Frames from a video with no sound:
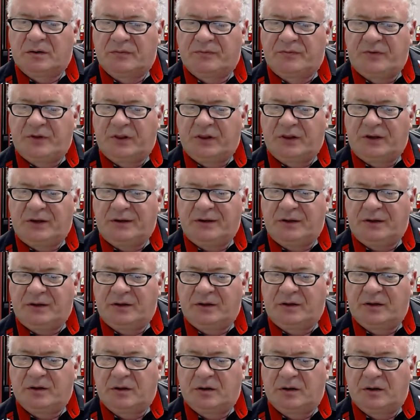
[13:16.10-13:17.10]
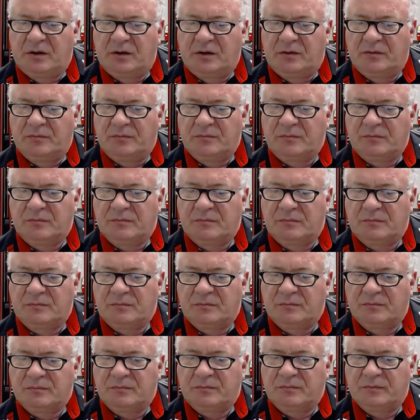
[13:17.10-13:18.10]
Philly D can
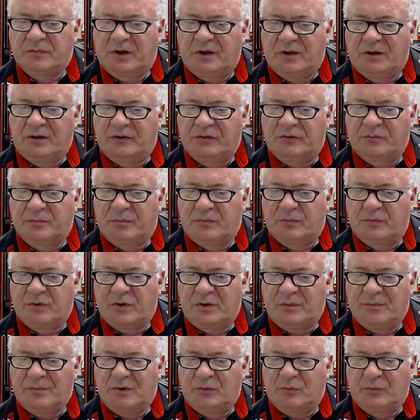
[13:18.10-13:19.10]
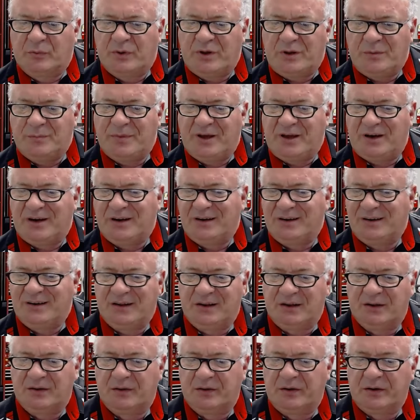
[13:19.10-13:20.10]
get his rebedded
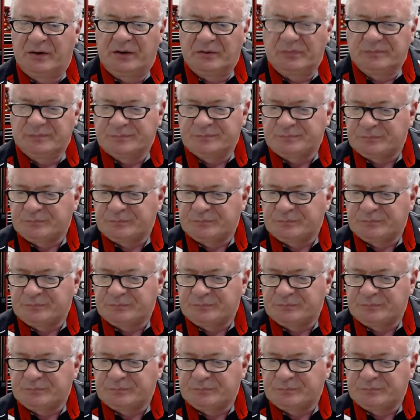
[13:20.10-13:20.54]
in there.